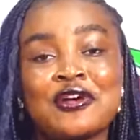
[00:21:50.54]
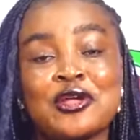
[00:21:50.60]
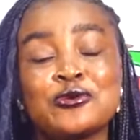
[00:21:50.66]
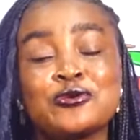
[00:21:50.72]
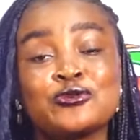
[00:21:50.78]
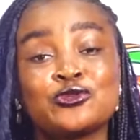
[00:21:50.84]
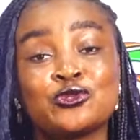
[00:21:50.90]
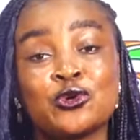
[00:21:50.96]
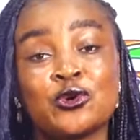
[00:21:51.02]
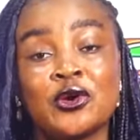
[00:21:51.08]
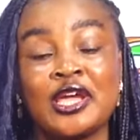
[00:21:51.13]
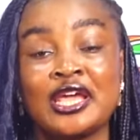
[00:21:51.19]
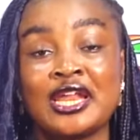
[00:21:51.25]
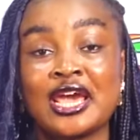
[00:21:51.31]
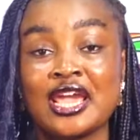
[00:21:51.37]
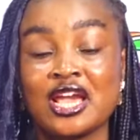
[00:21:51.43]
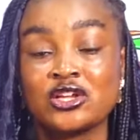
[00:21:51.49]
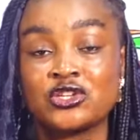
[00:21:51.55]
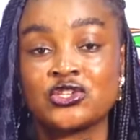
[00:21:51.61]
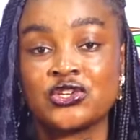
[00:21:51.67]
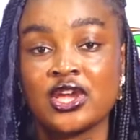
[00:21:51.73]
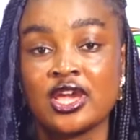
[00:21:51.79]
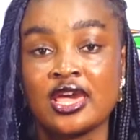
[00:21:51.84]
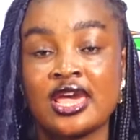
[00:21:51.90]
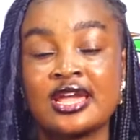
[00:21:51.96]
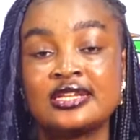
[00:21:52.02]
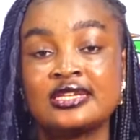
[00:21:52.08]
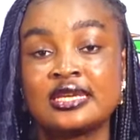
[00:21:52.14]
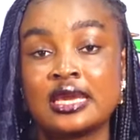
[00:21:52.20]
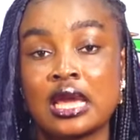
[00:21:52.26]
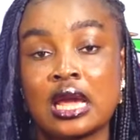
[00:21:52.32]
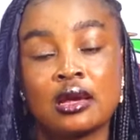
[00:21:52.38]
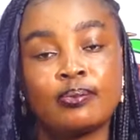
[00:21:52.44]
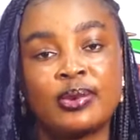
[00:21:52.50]
4 and also and I share a
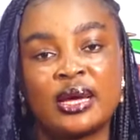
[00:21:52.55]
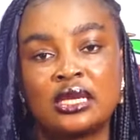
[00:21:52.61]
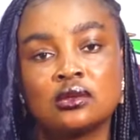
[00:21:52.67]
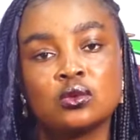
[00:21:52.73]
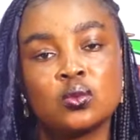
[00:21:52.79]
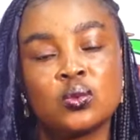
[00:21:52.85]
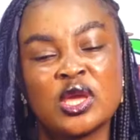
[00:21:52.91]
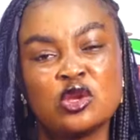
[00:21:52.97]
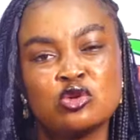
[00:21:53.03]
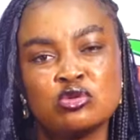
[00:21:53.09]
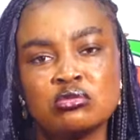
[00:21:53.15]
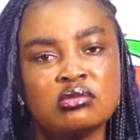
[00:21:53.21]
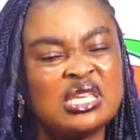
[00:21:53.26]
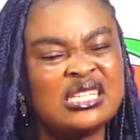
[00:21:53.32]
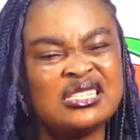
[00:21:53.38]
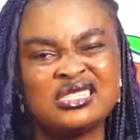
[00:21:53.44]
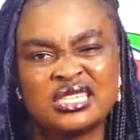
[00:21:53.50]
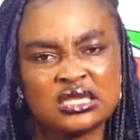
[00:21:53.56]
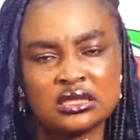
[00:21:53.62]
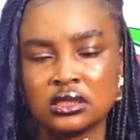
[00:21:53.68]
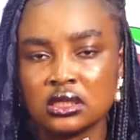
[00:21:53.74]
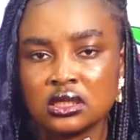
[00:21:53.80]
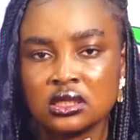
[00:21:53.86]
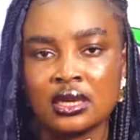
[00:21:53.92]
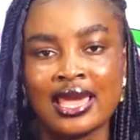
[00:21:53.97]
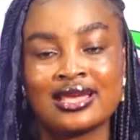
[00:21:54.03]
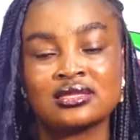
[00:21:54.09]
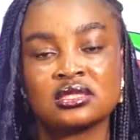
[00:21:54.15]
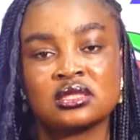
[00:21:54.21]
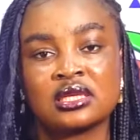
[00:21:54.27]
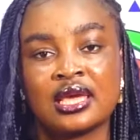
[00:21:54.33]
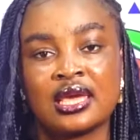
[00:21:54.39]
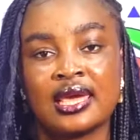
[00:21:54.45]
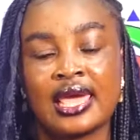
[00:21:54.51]
day about when Minjindi
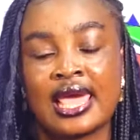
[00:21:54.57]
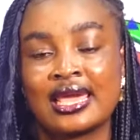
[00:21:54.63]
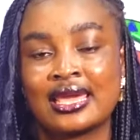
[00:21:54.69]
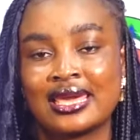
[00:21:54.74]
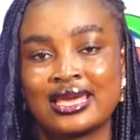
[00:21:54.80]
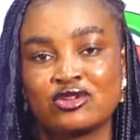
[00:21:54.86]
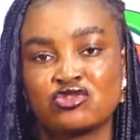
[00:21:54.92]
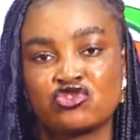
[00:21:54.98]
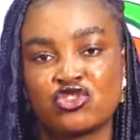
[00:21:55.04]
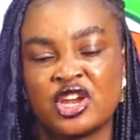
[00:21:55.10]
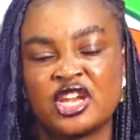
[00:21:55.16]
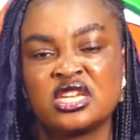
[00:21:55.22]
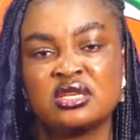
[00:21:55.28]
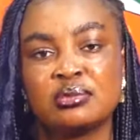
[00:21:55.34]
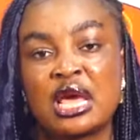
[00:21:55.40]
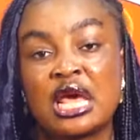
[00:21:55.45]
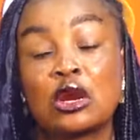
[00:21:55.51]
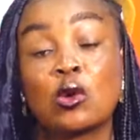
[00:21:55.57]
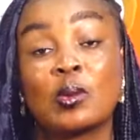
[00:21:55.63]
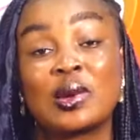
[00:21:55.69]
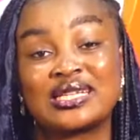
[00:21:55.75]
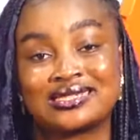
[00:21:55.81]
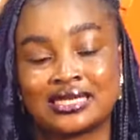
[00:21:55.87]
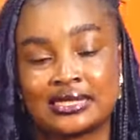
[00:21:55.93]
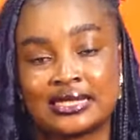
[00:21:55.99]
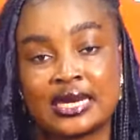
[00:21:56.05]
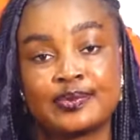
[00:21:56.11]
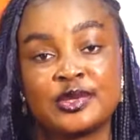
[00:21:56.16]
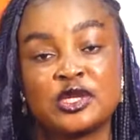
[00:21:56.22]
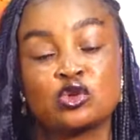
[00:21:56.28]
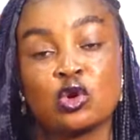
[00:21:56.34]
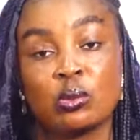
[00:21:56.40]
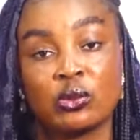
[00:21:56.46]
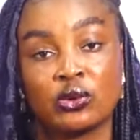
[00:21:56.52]
essay a trendy man or master
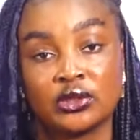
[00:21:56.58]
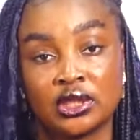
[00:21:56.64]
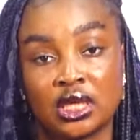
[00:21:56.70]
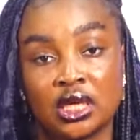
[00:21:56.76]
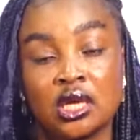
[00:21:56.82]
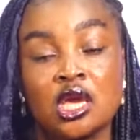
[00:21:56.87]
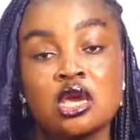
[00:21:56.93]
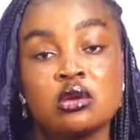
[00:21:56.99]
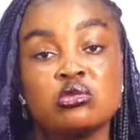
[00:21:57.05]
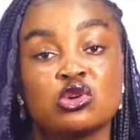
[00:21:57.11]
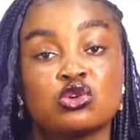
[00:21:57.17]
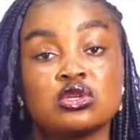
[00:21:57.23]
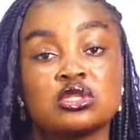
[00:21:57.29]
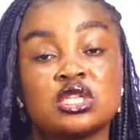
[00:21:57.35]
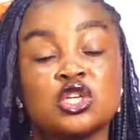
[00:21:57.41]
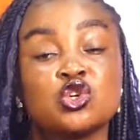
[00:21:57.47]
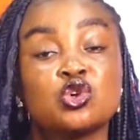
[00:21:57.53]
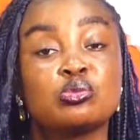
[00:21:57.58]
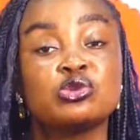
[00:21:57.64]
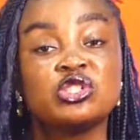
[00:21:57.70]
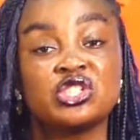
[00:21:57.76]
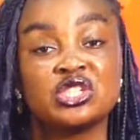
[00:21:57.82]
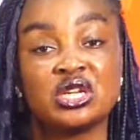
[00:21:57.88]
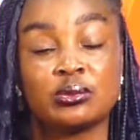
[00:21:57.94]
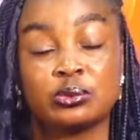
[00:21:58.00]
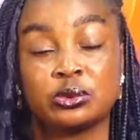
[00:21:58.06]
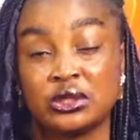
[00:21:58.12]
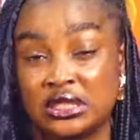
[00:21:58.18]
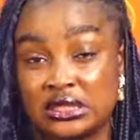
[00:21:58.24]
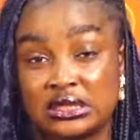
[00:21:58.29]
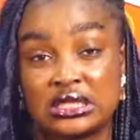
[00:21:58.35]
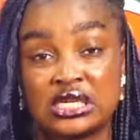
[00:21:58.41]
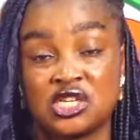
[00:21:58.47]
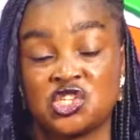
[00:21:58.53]
dabi no moye because I don't mujina
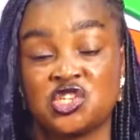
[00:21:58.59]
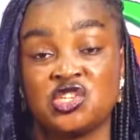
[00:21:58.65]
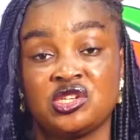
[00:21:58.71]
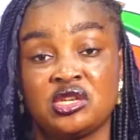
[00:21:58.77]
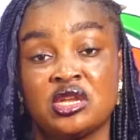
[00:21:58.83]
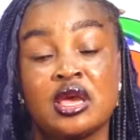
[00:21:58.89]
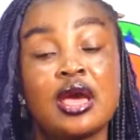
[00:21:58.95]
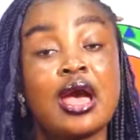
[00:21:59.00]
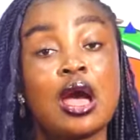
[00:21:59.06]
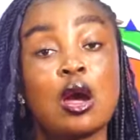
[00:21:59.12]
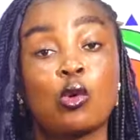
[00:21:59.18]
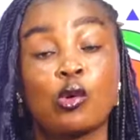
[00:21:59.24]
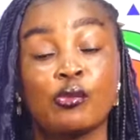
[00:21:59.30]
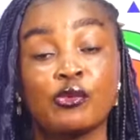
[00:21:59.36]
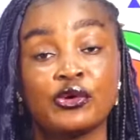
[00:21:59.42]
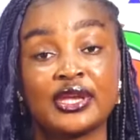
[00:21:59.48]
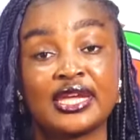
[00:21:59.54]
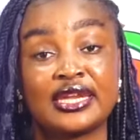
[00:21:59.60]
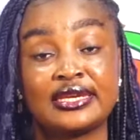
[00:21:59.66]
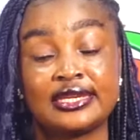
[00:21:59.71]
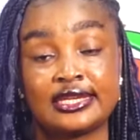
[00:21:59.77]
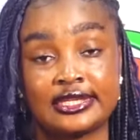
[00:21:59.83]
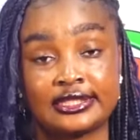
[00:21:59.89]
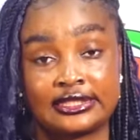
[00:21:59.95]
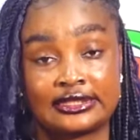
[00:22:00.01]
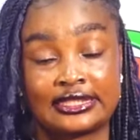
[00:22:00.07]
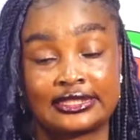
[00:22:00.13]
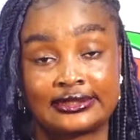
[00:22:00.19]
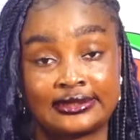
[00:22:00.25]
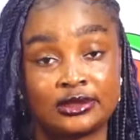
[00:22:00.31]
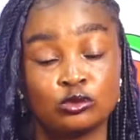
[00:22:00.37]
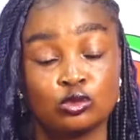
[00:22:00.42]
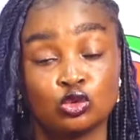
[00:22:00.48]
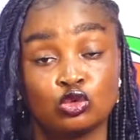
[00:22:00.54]
police station. Our moye and the NHS
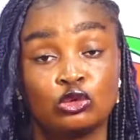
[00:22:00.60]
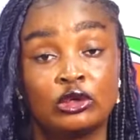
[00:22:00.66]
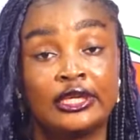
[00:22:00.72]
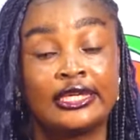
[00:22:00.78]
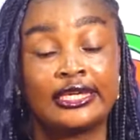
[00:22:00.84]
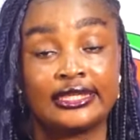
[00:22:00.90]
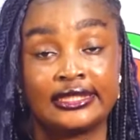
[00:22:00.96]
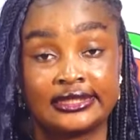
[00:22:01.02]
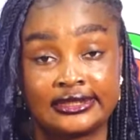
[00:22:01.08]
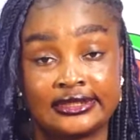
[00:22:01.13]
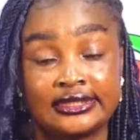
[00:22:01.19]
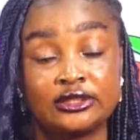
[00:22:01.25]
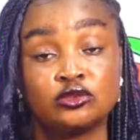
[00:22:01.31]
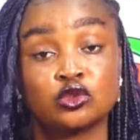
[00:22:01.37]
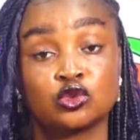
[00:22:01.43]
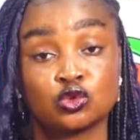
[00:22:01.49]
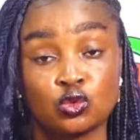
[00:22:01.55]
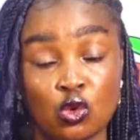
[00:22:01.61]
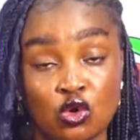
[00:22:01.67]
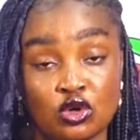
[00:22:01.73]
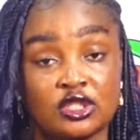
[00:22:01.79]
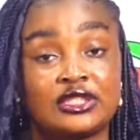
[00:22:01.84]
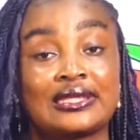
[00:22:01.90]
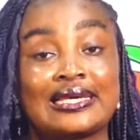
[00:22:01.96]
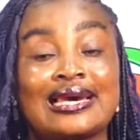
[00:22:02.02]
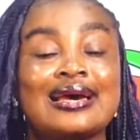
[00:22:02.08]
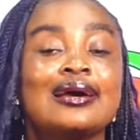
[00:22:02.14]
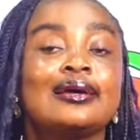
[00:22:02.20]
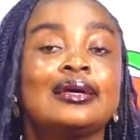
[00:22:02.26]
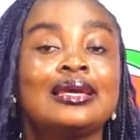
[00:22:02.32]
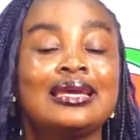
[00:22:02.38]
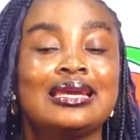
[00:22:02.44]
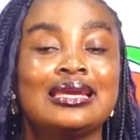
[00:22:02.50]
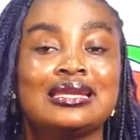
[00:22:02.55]
asem no a serious quarter
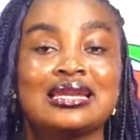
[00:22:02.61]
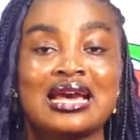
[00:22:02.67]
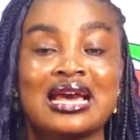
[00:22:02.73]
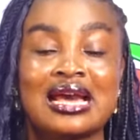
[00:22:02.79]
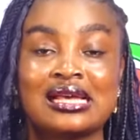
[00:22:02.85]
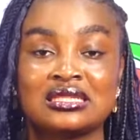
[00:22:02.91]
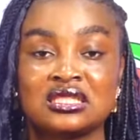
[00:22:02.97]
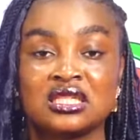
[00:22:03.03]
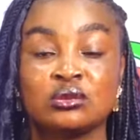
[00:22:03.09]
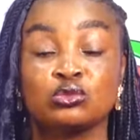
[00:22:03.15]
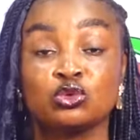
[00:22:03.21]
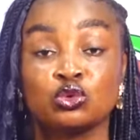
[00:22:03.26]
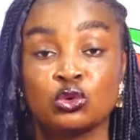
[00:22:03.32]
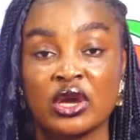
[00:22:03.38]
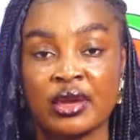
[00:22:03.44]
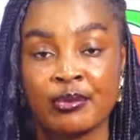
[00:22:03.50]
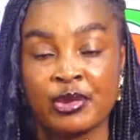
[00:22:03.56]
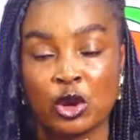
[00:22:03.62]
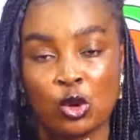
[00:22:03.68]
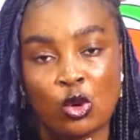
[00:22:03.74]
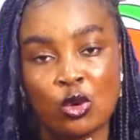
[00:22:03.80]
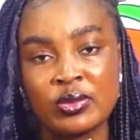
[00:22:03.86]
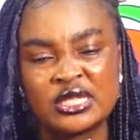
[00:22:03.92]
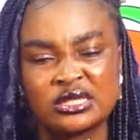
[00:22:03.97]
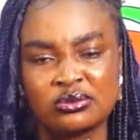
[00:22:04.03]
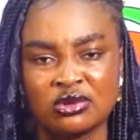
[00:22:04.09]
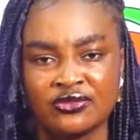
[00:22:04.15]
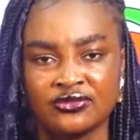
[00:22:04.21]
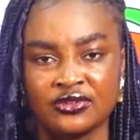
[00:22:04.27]
and I asem no a becobit be